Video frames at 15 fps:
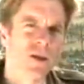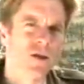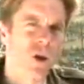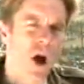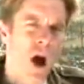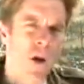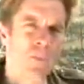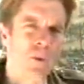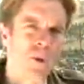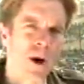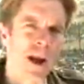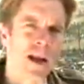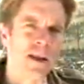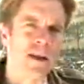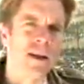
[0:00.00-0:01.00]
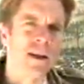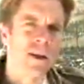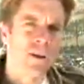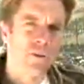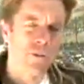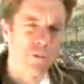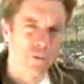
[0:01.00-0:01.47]
to operate
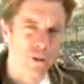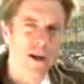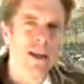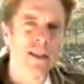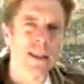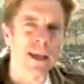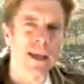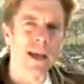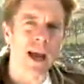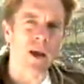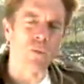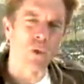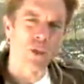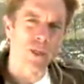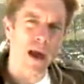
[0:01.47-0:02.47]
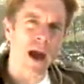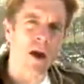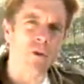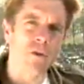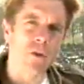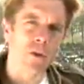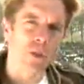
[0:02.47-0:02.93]
freely and
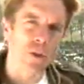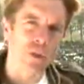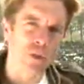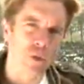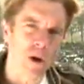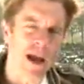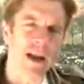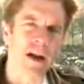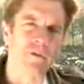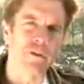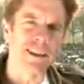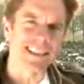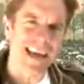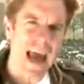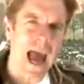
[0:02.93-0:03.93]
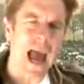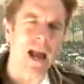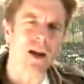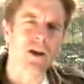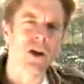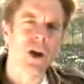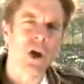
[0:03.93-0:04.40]
without the threat of
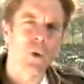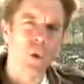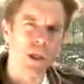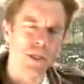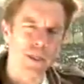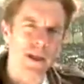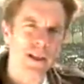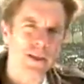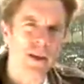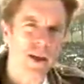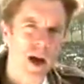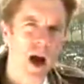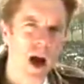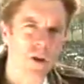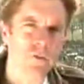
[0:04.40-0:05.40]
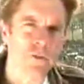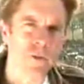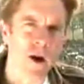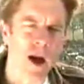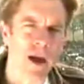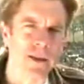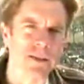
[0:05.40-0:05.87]
attack within the
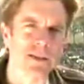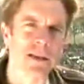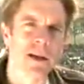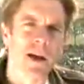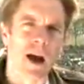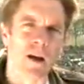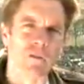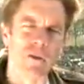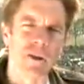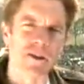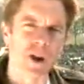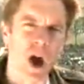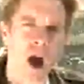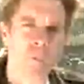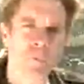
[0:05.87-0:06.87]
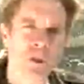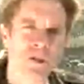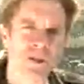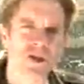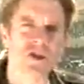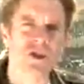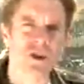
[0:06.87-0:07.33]
confines of this
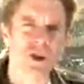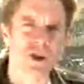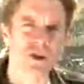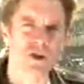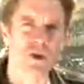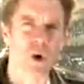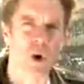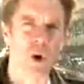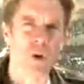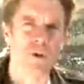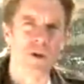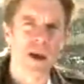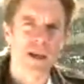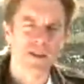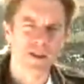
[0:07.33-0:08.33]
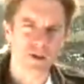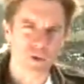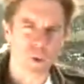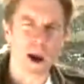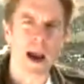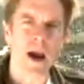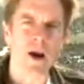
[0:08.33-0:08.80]
opposition-controlled
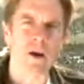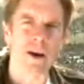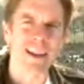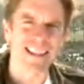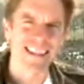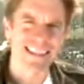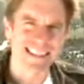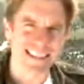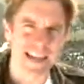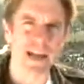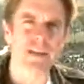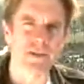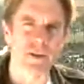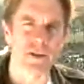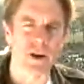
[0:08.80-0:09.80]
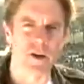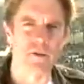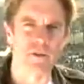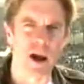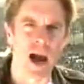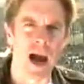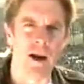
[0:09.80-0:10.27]
square in the center
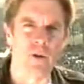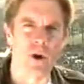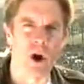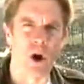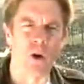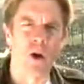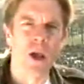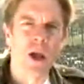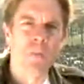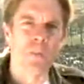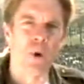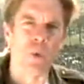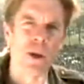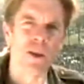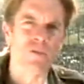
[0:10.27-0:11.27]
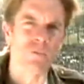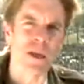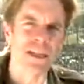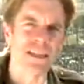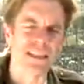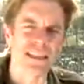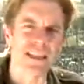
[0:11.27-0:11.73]
of Cairo. But we have
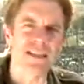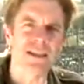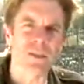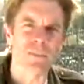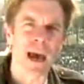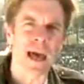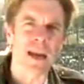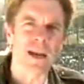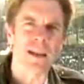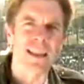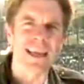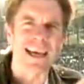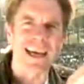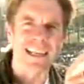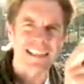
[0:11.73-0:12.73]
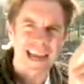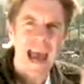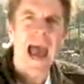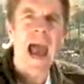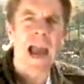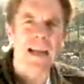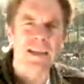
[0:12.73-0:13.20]
been systematically
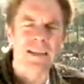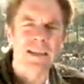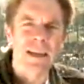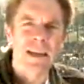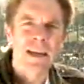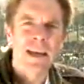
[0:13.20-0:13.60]
attacked